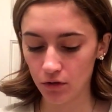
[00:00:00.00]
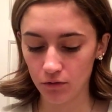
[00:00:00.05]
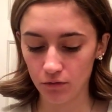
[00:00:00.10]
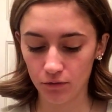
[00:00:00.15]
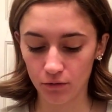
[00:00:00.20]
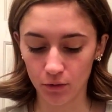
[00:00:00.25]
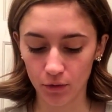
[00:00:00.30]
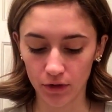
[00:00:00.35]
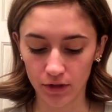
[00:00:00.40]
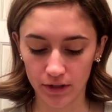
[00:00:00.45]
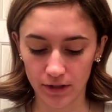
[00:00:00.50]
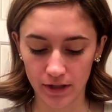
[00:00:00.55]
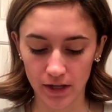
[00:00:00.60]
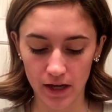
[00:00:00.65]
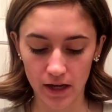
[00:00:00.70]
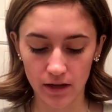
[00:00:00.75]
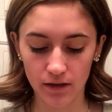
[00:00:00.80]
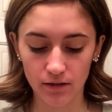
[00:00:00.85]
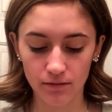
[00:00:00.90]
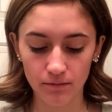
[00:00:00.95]
for the
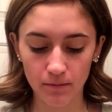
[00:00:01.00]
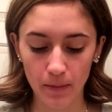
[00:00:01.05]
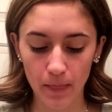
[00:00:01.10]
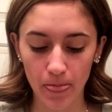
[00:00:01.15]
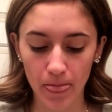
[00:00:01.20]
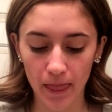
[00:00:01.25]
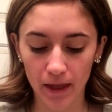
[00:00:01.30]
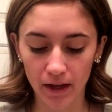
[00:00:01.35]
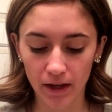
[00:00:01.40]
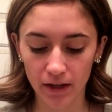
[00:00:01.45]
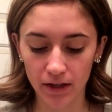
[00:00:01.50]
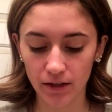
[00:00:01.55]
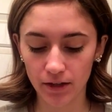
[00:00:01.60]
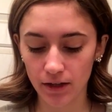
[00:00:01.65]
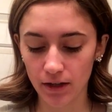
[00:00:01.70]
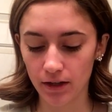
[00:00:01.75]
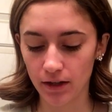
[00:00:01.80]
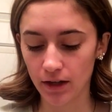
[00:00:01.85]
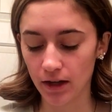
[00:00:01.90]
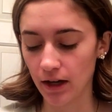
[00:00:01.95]
day, and
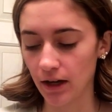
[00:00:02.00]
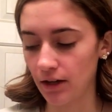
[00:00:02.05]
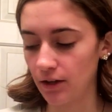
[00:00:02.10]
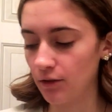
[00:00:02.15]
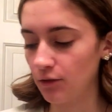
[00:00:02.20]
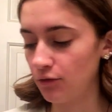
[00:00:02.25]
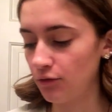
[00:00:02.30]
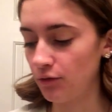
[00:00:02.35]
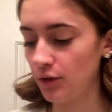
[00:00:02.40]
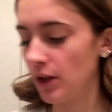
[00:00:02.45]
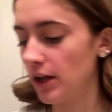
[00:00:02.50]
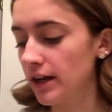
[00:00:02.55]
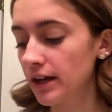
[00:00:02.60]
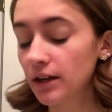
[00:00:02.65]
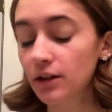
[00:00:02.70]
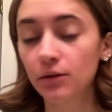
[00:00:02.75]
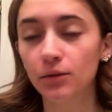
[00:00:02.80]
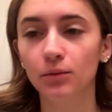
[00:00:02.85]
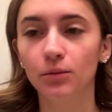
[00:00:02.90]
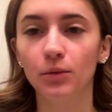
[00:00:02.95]
it kind of
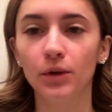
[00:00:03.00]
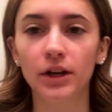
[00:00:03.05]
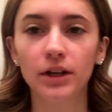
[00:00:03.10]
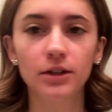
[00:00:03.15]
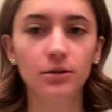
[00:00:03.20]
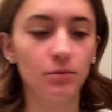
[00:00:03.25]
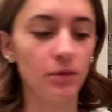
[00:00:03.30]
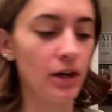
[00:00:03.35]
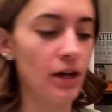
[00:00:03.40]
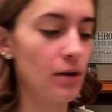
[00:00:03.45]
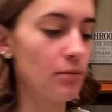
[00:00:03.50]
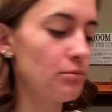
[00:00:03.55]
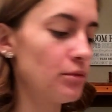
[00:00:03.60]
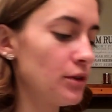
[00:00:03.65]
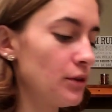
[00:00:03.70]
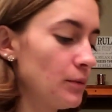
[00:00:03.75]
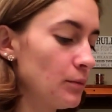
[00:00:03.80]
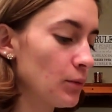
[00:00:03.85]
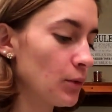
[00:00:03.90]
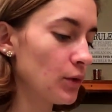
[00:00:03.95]
like wakes me up
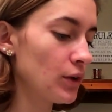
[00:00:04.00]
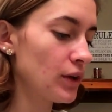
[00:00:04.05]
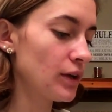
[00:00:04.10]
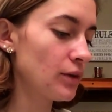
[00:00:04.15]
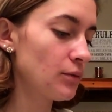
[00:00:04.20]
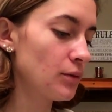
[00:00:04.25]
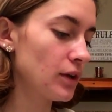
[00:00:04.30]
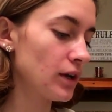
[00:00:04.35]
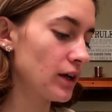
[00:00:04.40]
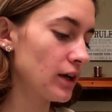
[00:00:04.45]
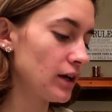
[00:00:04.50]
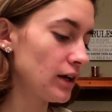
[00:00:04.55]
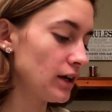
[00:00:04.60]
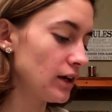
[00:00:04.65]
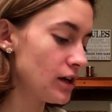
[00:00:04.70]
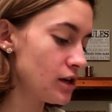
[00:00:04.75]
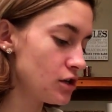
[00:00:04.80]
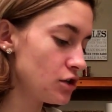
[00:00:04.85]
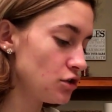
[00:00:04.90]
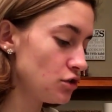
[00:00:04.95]
in the morning when
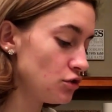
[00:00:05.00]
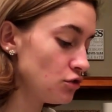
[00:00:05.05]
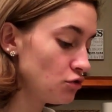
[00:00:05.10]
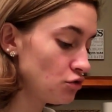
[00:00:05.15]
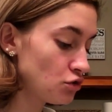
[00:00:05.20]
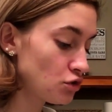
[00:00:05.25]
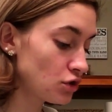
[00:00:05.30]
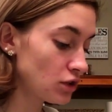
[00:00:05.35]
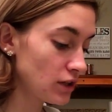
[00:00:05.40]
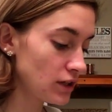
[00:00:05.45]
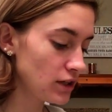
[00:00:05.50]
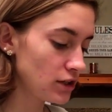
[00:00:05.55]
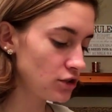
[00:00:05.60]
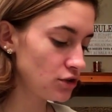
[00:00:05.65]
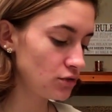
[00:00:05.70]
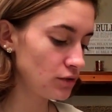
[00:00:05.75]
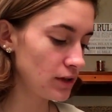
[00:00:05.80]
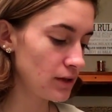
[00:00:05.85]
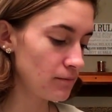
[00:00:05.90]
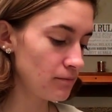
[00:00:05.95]
I usually
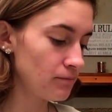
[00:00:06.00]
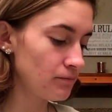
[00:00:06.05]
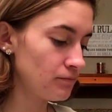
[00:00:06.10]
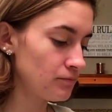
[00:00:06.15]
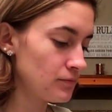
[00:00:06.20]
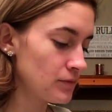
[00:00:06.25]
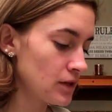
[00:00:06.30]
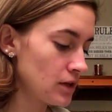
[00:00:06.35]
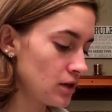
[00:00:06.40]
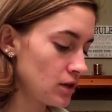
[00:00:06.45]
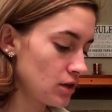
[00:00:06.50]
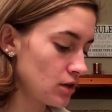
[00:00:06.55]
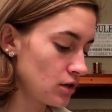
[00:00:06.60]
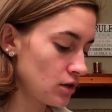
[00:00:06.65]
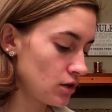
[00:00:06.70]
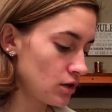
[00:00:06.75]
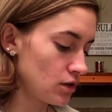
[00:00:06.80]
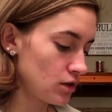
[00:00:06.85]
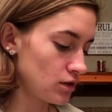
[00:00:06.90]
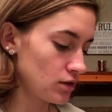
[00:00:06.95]
do it.
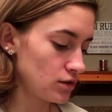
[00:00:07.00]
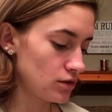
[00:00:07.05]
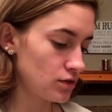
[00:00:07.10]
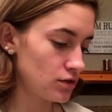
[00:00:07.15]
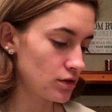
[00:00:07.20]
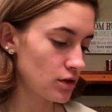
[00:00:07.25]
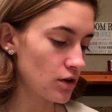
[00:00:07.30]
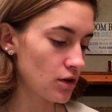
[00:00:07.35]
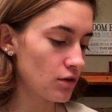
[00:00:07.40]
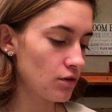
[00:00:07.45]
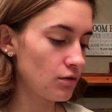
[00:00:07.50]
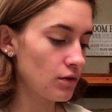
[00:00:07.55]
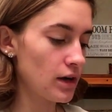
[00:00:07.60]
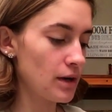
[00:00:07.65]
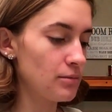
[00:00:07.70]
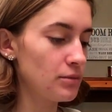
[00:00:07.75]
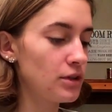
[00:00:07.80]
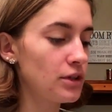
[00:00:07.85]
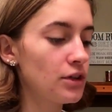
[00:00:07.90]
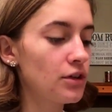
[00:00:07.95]
So
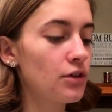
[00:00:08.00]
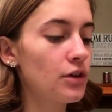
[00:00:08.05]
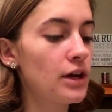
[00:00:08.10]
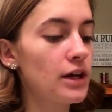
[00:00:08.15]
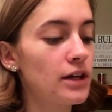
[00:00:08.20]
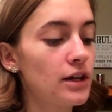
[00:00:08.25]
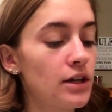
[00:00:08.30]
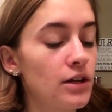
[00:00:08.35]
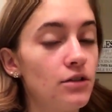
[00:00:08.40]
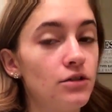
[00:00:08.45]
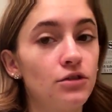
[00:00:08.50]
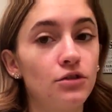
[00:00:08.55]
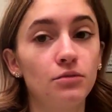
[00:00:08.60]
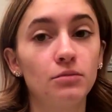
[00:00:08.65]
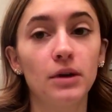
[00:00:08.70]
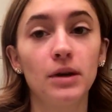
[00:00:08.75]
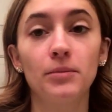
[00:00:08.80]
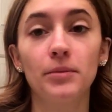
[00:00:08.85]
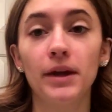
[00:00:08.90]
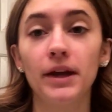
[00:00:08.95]
I'm going to go ahead and do
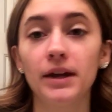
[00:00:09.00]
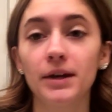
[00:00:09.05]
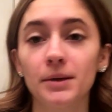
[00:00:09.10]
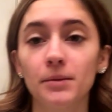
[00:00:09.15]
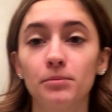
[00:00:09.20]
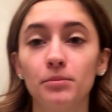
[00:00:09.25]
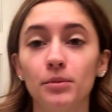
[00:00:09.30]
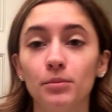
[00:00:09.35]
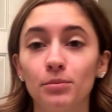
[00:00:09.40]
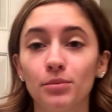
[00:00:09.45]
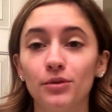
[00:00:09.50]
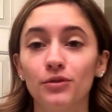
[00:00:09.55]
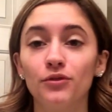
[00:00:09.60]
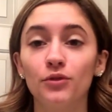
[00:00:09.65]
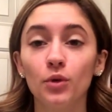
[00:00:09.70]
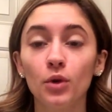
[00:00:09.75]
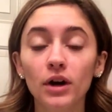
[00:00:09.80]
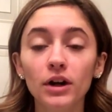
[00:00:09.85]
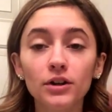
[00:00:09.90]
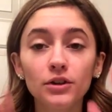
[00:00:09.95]
my makeup, but
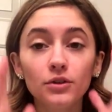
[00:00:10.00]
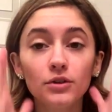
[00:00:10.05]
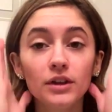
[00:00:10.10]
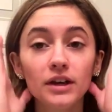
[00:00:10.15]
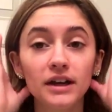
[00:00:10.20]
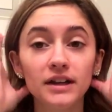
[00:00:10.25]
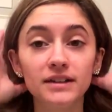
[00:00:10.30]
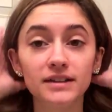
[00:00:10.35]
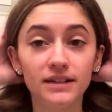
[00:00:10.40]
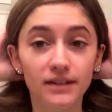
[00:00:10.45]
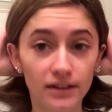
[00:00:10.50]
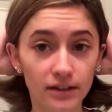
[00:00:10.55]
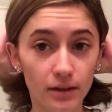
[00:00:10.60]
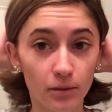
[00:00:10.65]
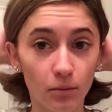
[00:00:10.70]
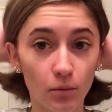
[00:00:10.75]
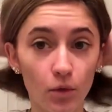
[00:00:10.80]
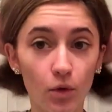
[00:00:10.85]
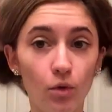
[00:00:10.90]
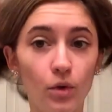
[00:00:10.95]
before I do that, since
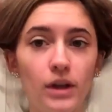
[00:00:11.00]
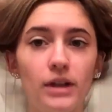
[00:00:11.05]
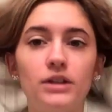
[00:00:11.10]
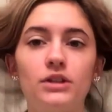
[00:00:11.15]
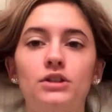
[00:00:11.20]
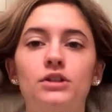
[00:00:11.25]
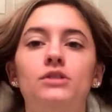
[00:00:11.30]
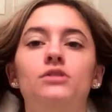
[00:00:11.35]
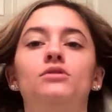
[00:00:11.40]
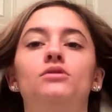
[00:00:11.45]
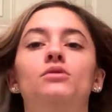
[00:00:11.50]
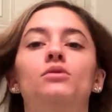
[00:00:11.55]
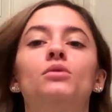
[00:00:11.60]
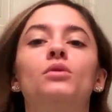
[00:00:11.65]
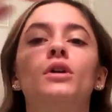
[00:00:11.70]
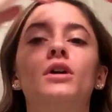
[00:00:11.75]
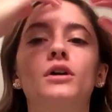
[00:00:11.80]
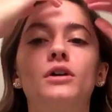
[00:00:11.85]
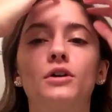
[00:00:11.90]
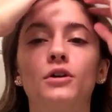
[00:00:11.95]
I'm going
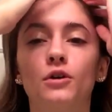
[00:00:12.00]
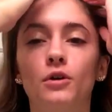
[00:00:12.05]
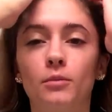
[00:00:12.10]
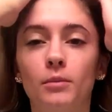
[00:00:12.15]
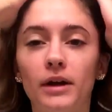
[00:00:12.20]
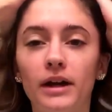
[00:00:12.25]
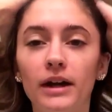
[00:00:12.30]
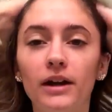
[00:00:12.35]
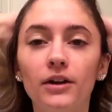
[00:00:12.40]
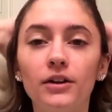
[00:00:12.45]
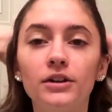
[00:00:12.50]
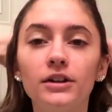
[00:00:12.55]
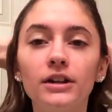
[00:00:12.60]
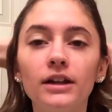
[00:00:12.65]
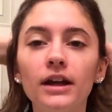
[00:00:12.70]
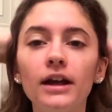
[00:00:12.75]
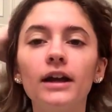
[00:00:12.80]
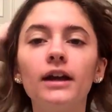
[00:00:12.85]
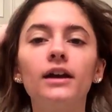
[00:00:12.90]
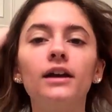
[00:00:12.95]
to curl my hair
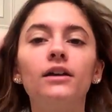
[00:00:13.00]
today,